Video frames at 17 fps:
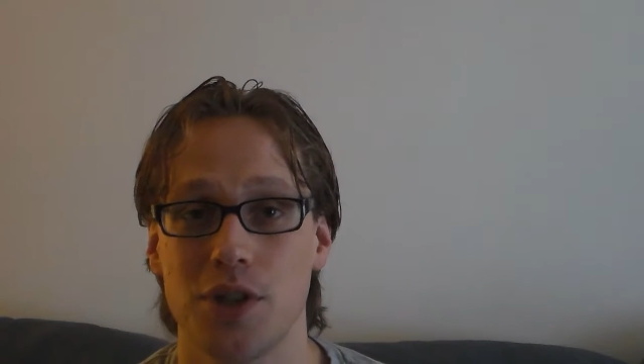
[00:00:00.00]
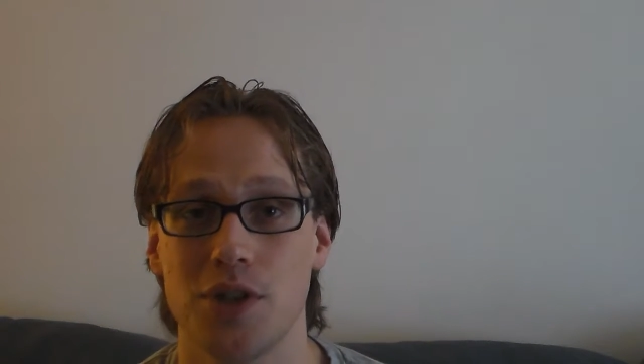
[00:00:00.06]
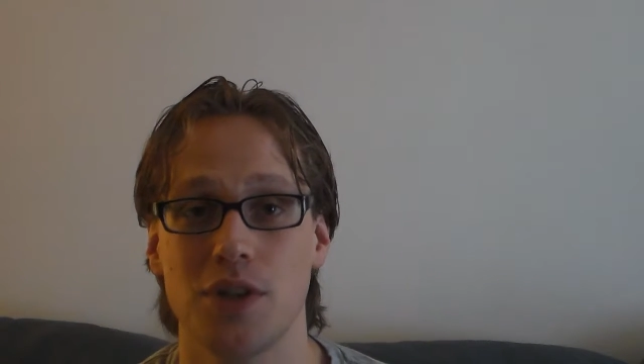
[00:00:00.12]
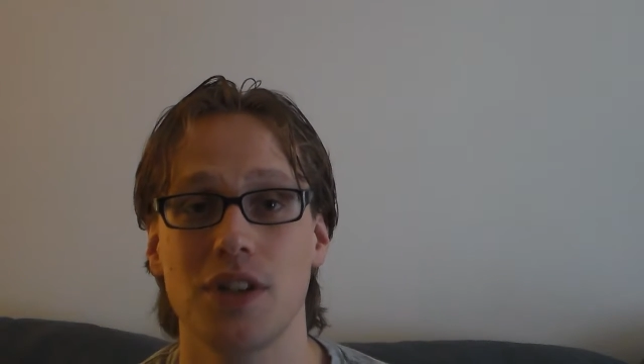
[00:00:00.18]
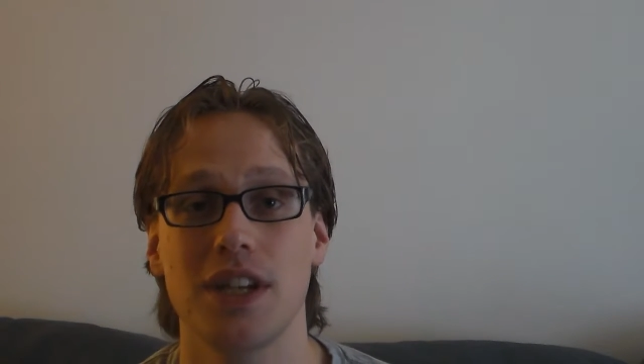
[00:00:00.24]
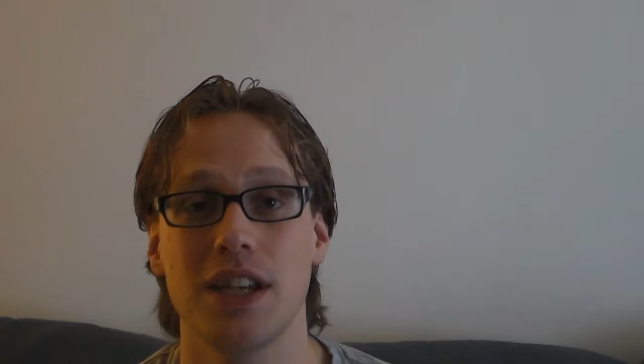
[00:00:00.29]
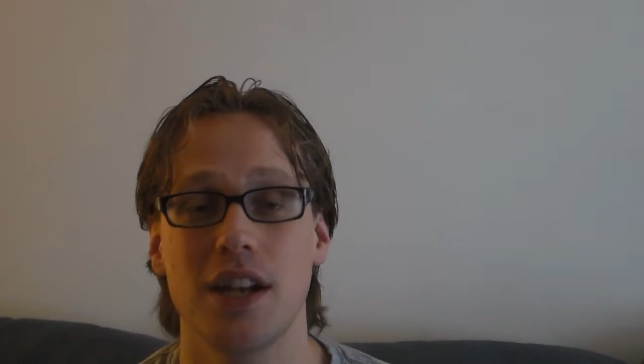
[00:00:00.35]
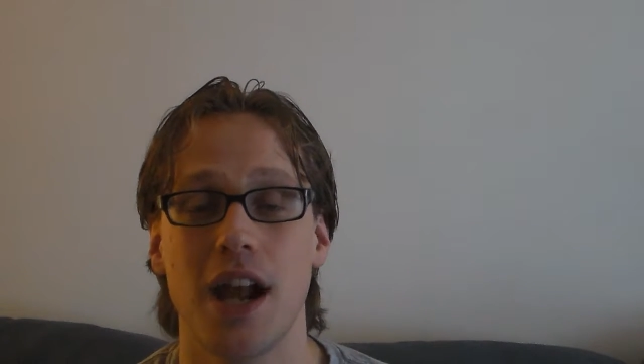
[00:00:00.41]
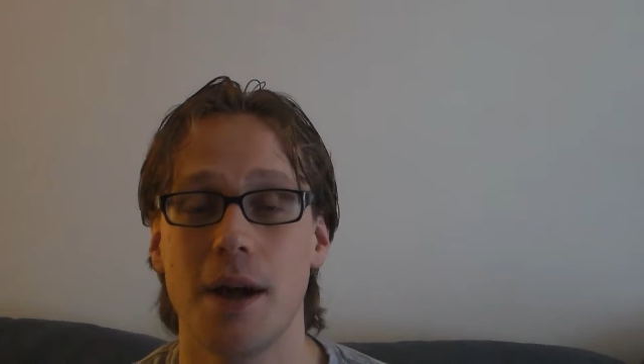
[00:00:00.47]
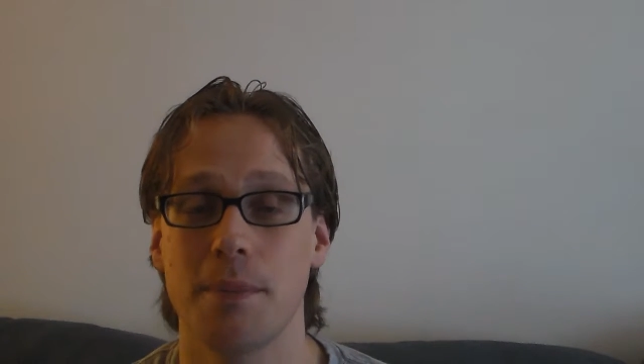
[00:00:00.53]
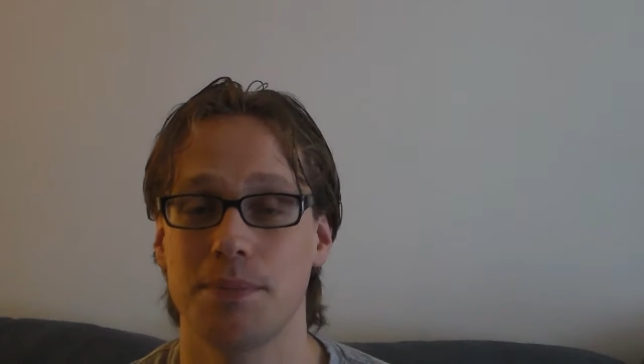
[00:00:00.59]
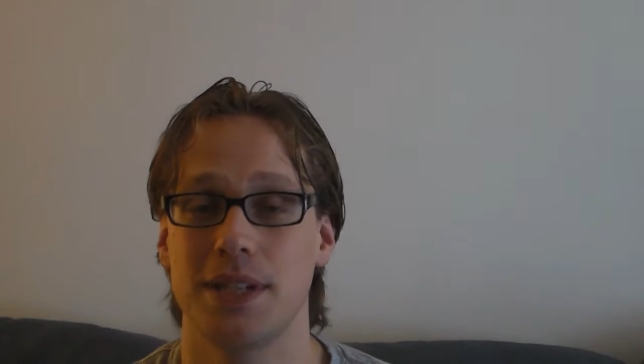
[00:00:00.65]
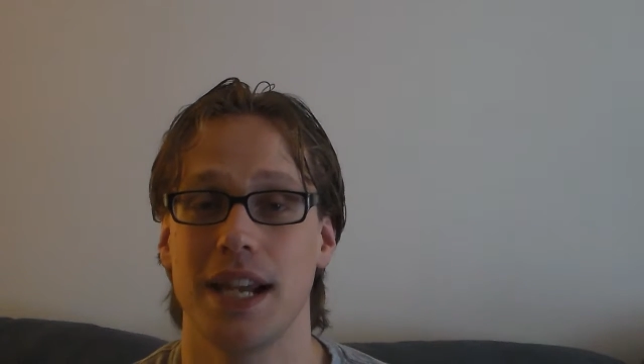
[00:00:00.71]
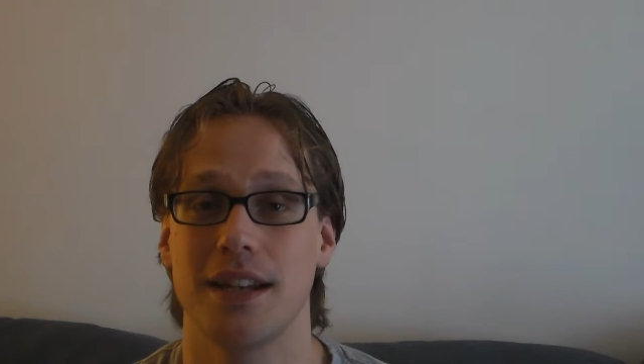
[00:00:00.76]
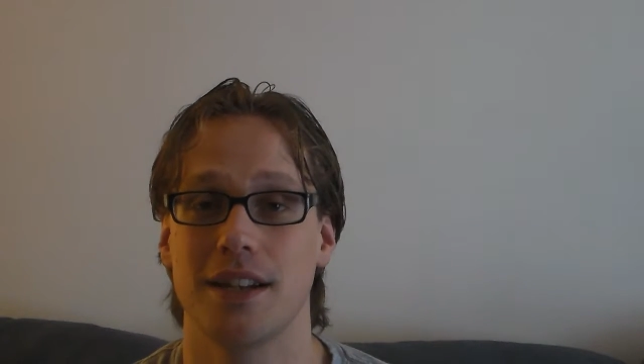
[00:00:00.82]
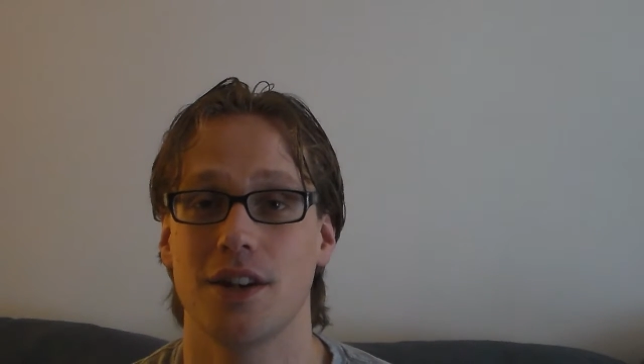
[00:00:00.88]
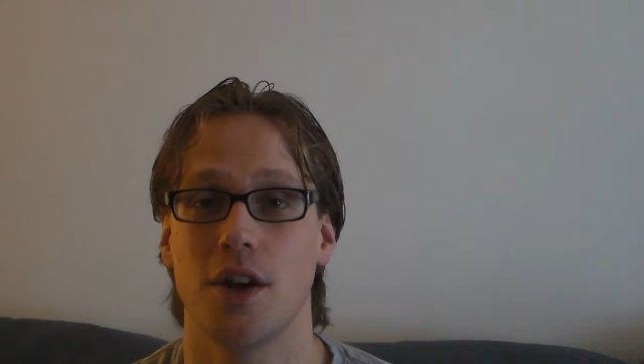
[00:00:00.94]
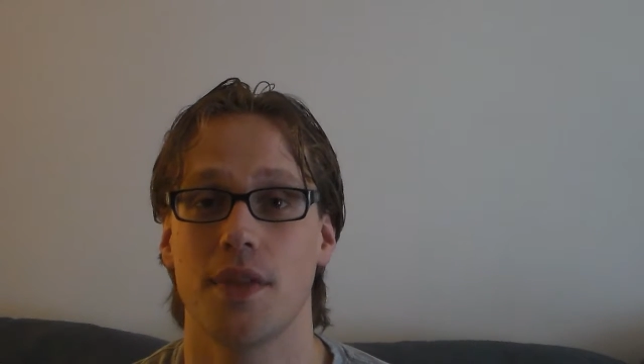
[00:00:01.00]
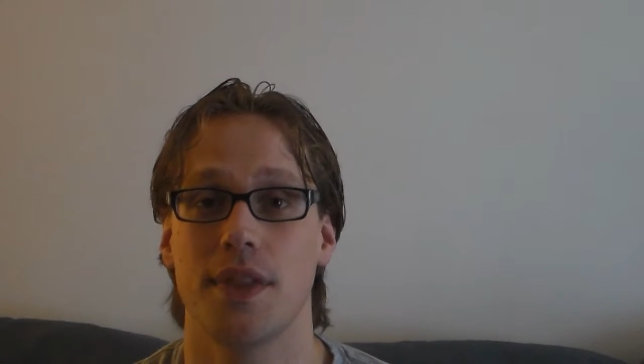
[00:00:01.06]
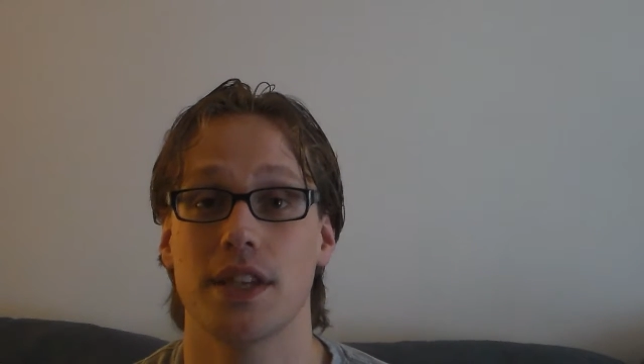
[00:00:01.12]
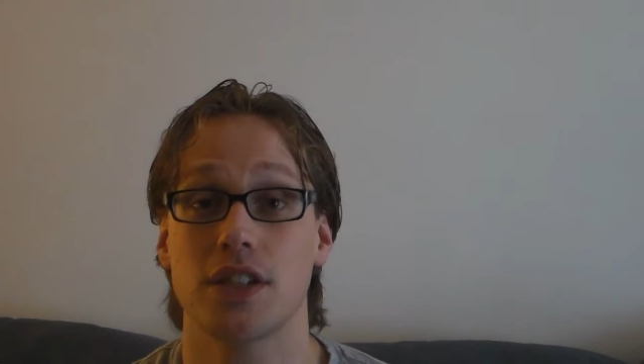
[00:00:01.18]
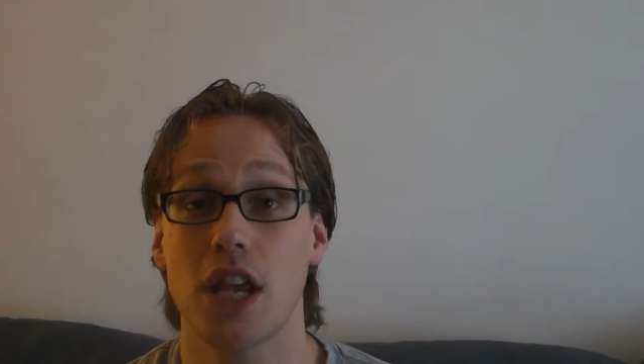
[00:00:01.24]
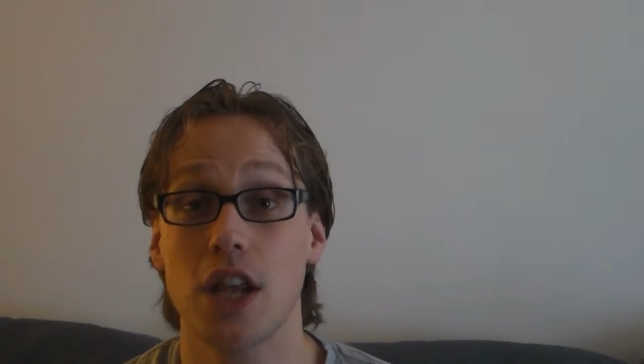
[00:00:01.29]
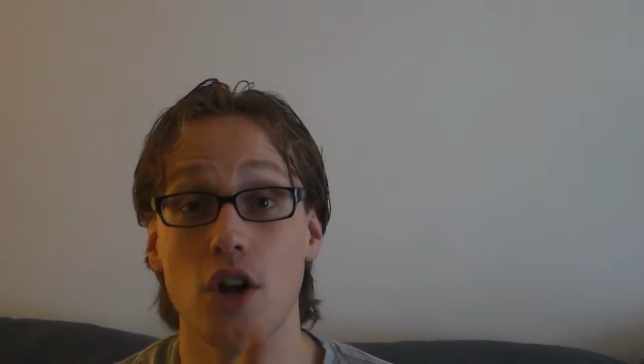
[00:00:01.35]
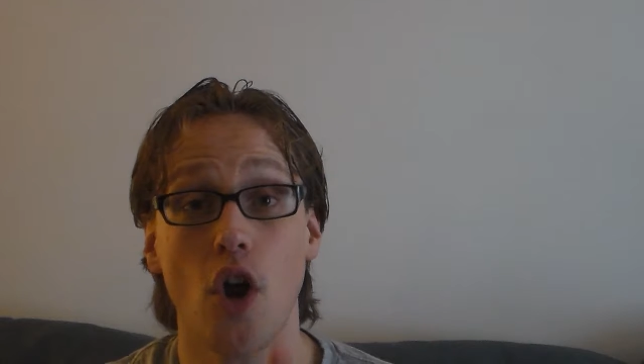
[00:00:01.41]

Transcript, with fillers: so you can get updated on this.